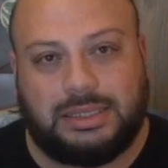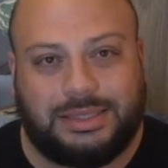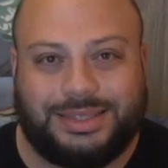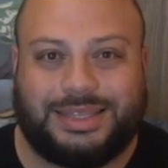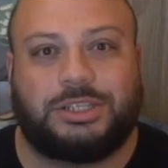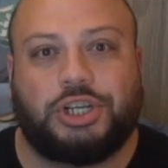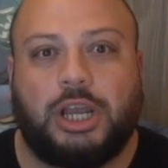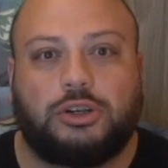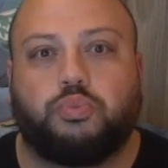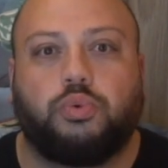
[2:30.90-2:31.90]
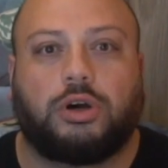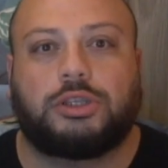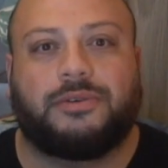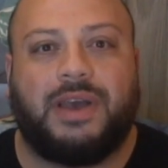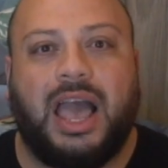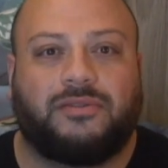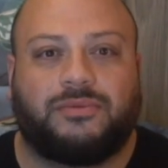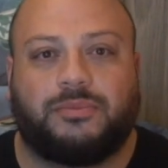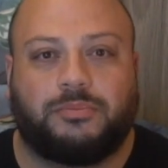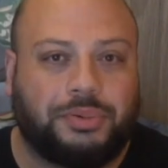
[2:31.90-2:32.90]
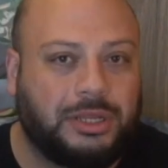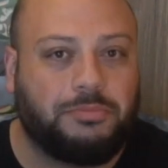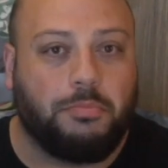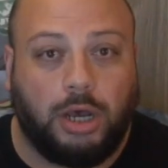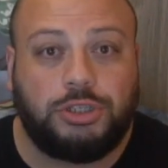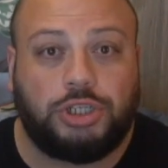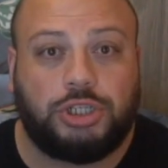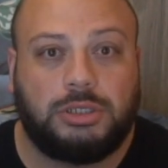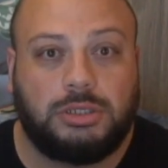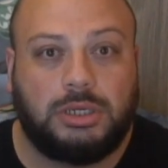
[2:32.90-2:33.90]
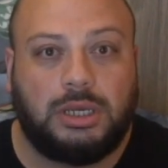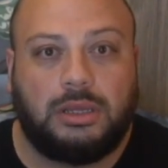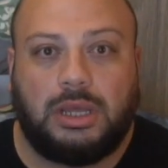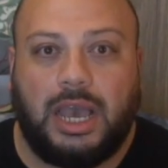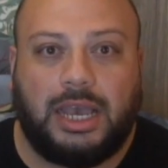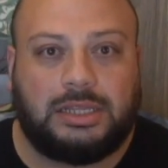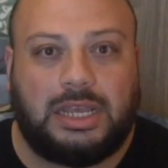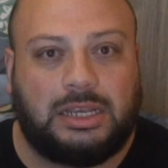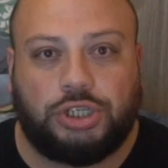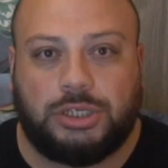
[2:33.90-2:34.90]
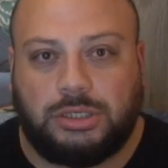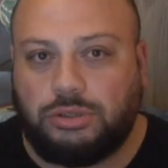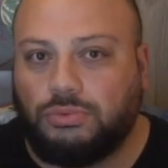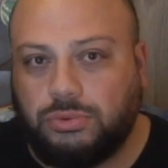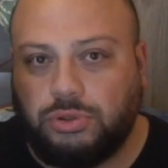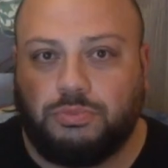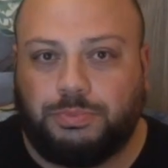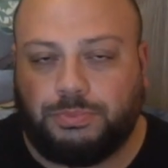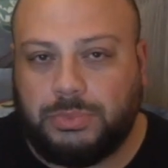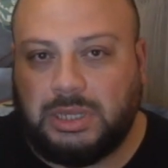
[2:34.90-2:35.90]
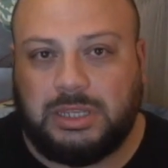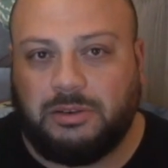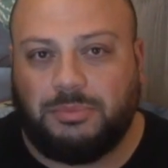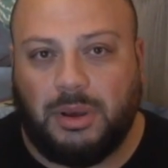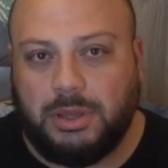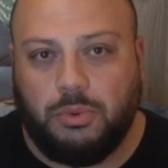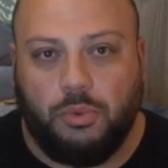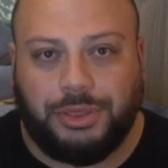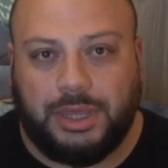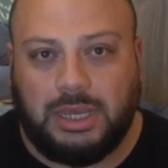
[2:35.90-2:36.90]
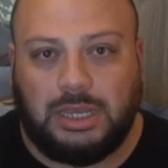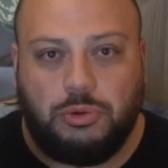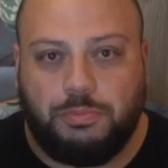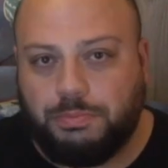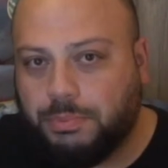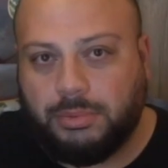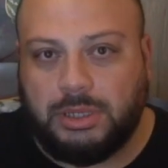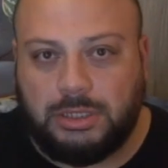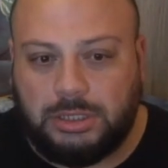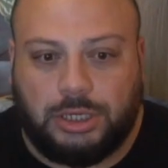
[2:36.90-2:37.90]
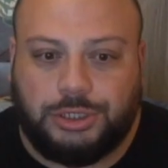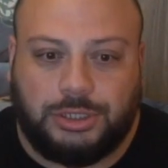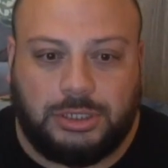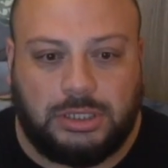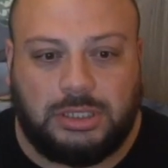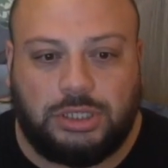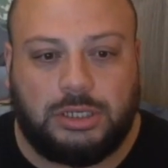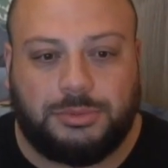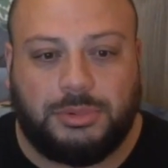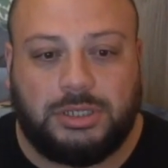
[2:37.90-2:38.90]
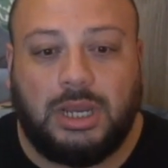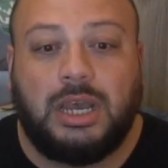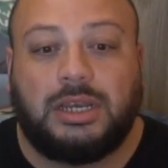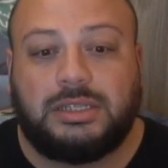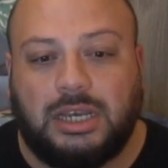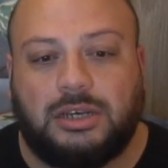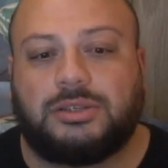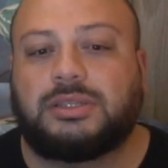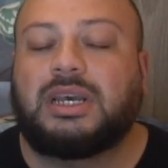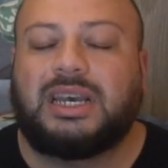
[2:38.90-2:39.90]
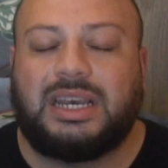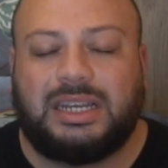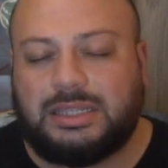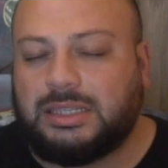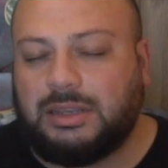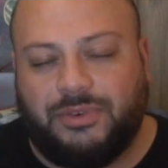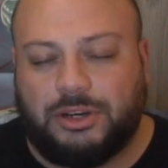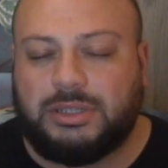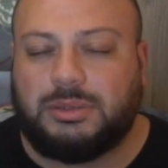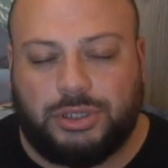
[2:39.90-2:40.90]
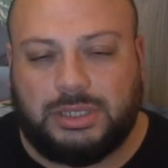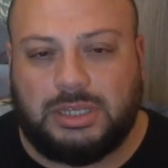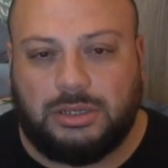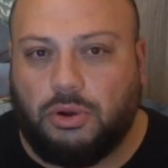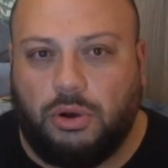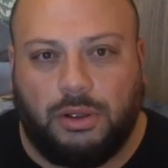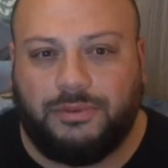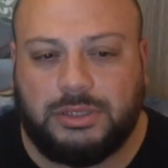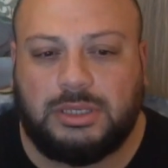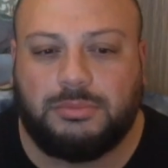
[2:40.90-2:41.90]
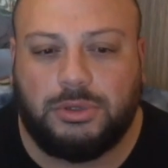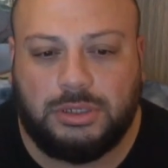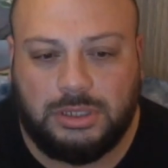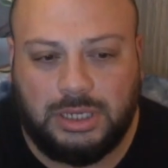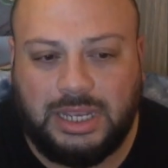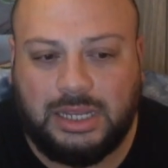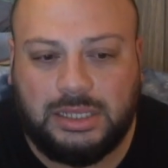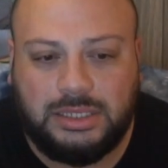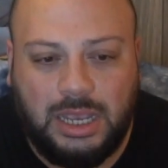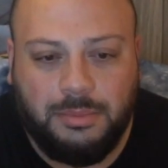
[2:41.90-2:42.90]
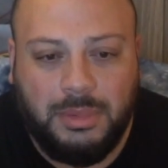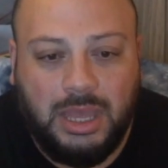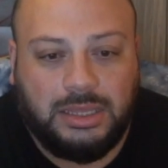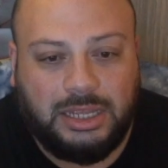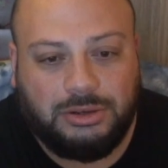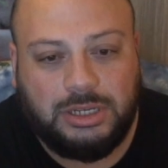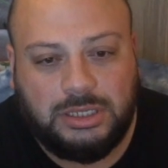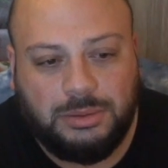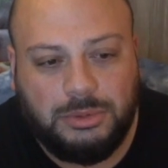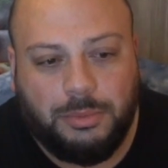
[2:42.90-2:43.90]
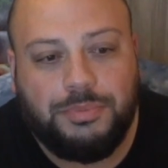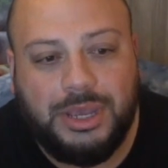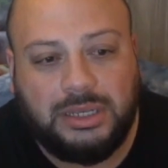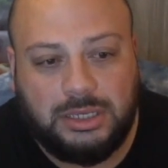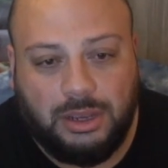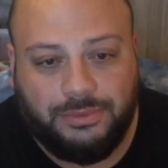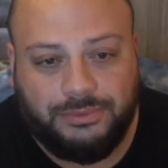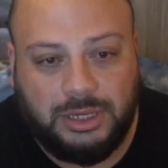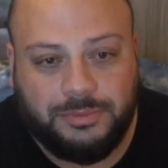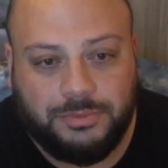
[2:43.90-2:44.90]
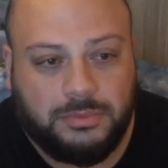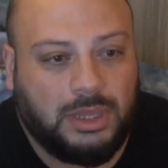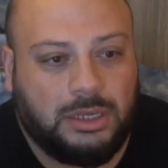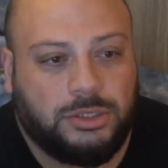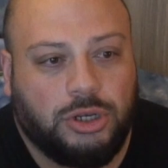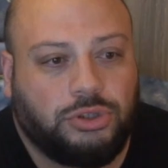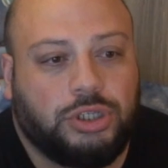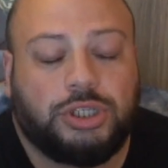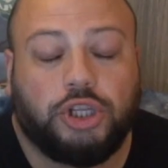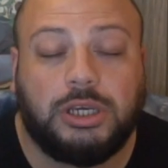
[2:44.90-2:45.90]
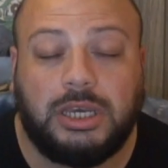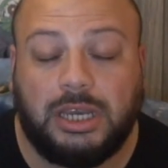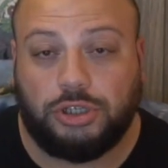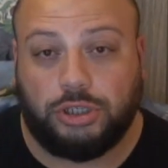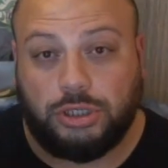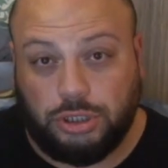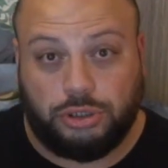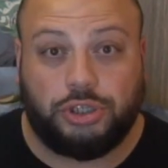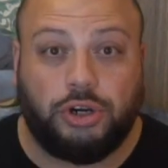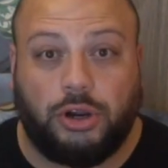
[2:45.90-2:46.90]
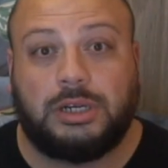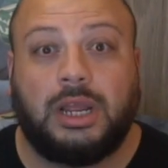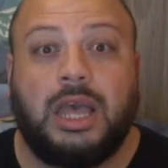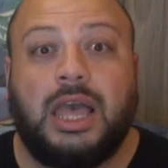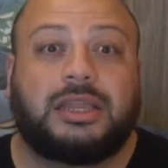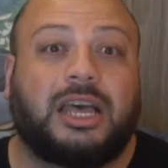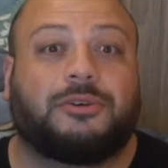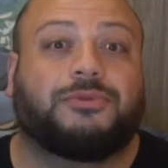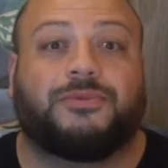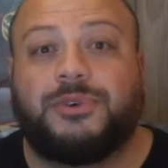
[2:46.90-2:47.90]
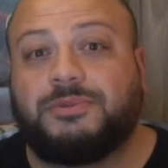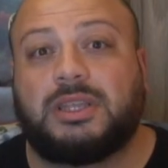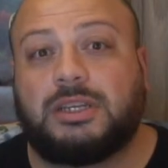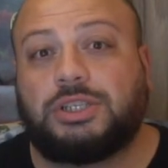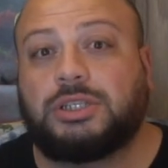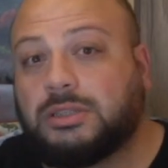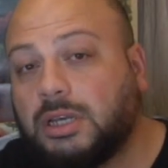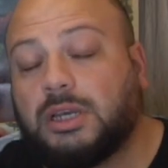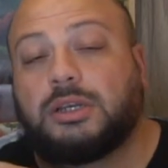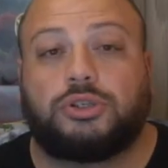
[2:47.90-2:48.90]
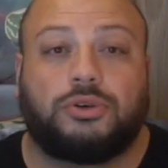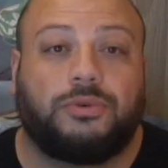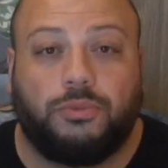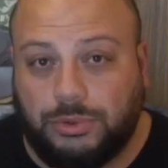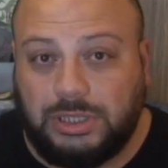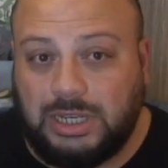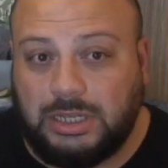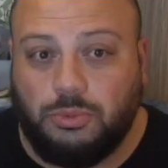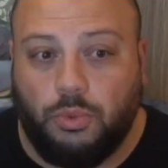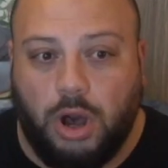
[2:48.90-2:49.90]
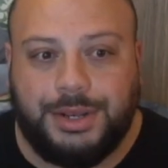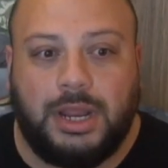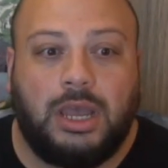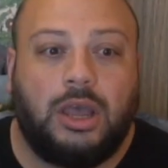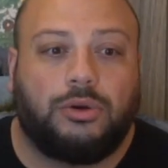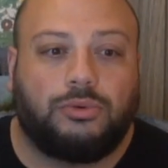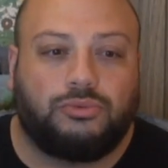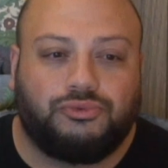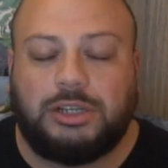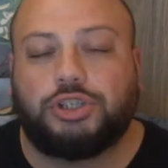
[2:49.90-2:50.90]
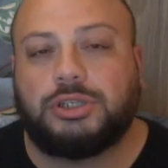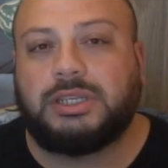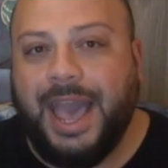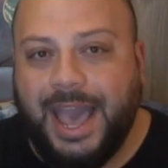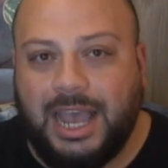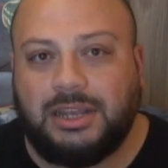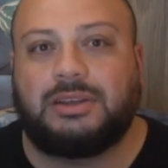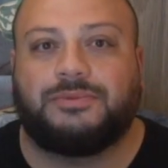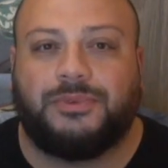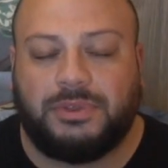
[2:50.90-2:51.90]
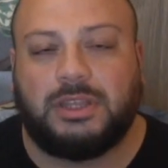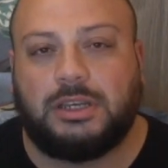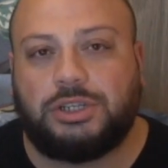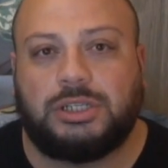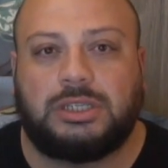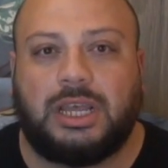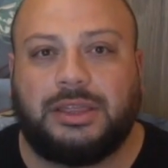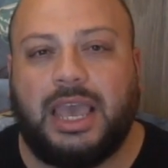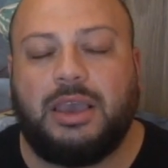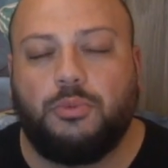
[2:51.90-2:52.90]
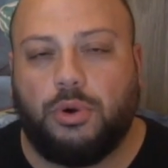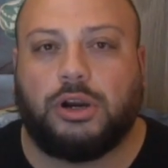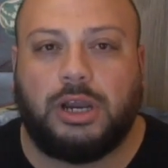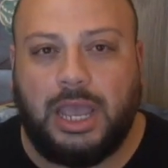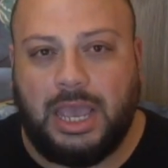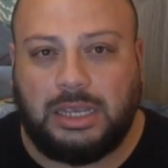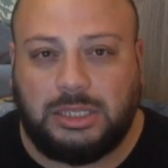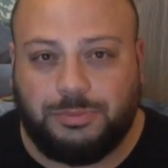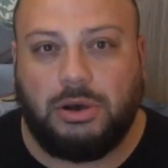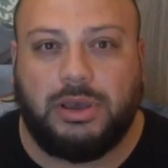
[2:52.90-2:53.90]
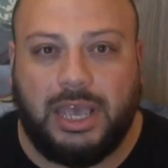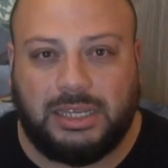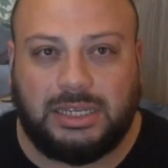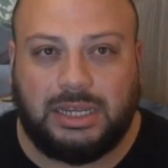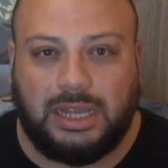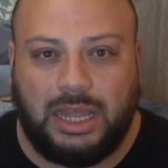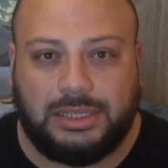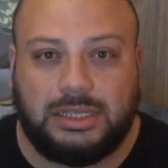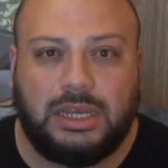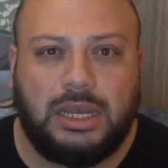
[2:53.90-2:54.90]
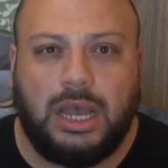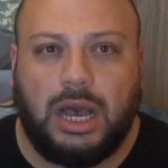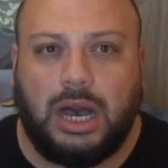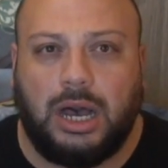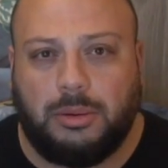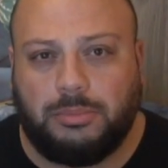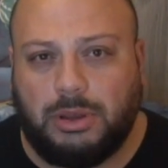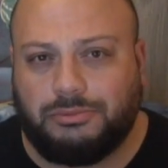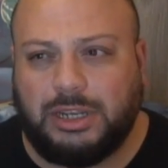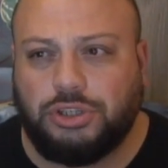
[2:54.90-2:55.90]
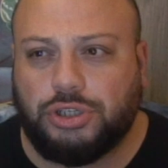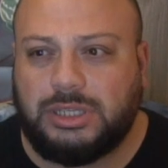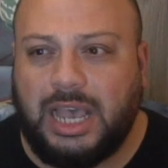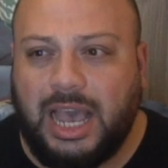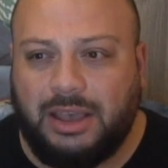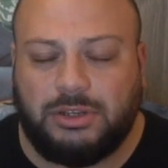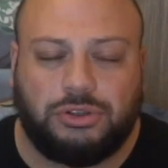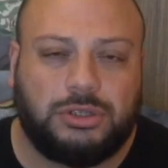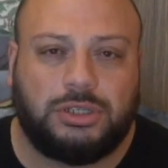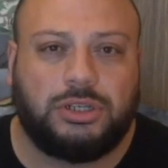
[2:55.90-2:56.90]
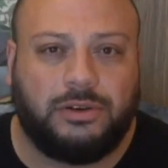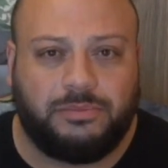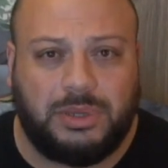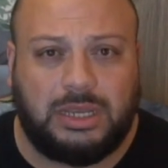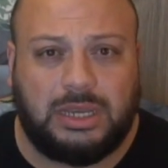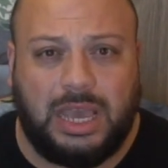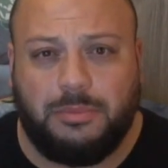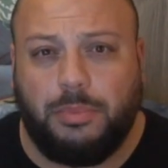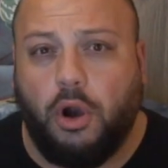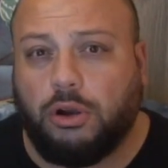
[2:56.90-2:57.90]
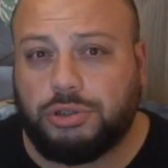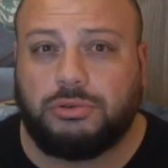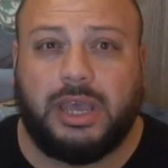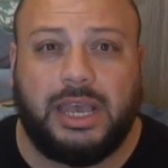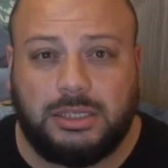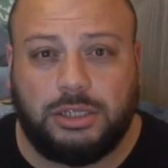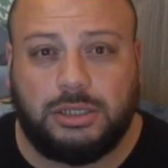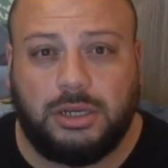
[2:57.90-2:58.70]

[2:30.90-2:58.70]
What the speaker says: That change wouldn't have been much, and it just you instead of bubbling one thing in, you bubble in another. It doesn't change much. Skills, it's very similar. Skills are all very similar, exactly the same. Now here's some of the big stuff, right? So just looking at your chart now, from 5th edition to D&D 1, Rangers had in 5th edition, they were a spellcasting class. Rangers have a tradition of being a partial caster.